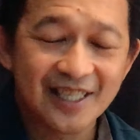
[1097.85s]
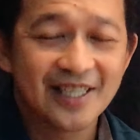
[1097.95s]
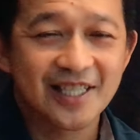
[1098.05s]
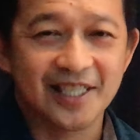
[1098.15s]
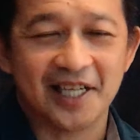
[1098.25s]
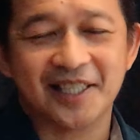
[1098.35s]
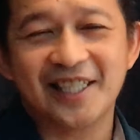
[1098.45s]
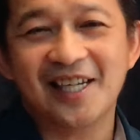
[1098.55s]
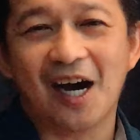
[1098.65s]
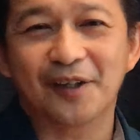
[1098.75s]

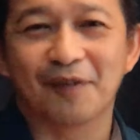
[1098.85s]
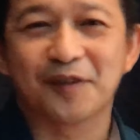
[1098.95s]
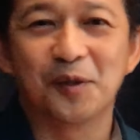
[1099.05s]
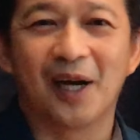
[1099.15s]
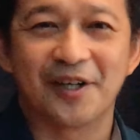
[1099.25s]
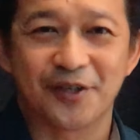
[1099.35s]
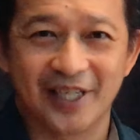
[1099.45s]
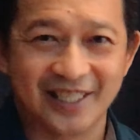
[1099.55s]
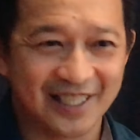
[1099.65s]
60 out of 200.